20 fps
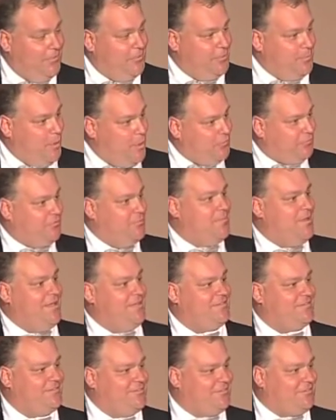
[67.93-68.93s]
The most
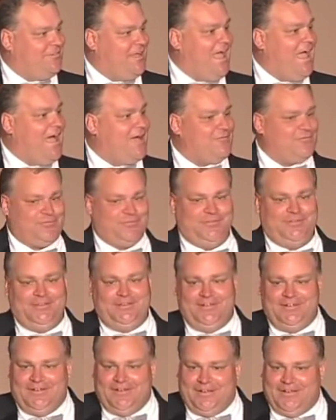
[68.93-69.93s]
amazing staff,
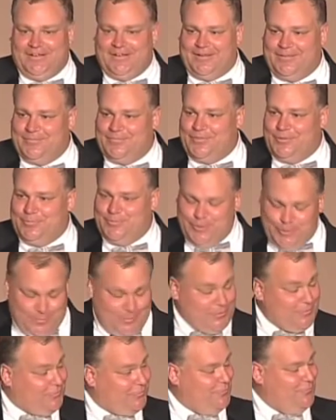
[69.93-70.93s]
the
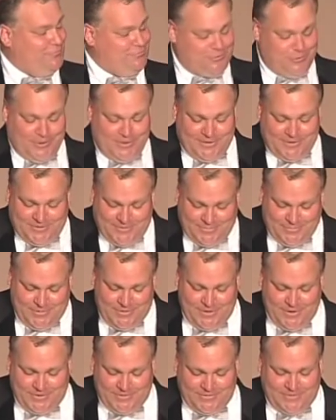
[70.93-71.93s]
boomers who've joined
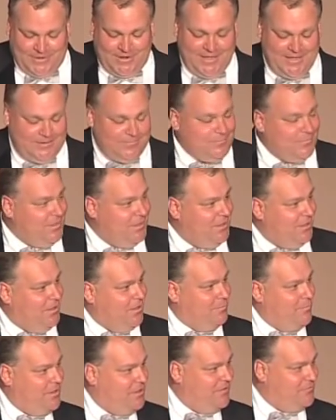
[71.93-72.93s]
me here tonight,
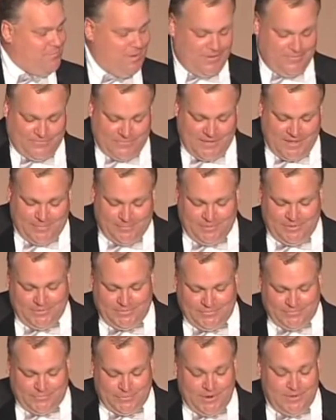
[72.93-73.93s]
many of my family
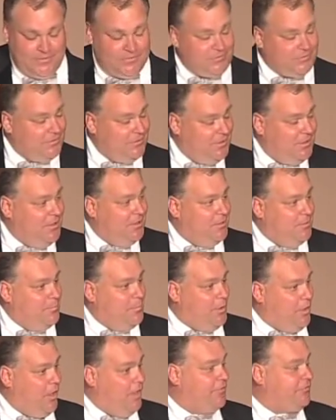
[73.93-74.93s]
and friends,
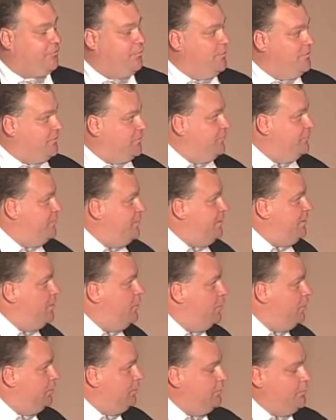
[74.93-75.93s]
but also, as the
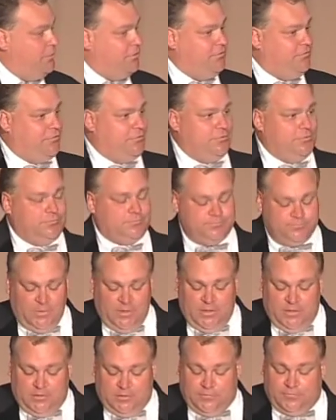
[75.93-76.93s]
video alluded to,
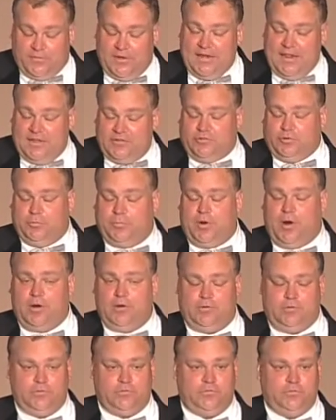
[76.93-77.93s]
the financial
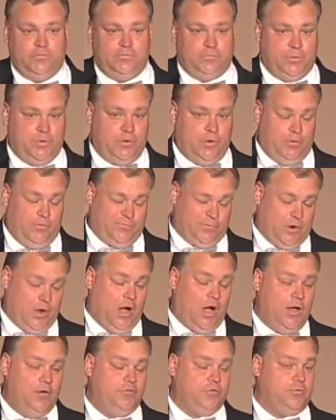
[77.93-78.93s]
partners who've put over
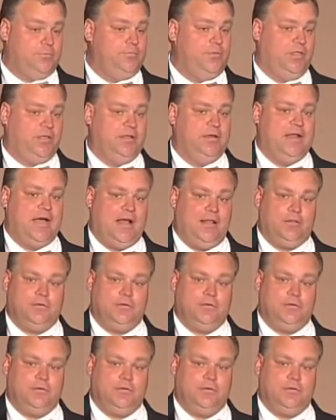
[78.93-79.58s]
$100 million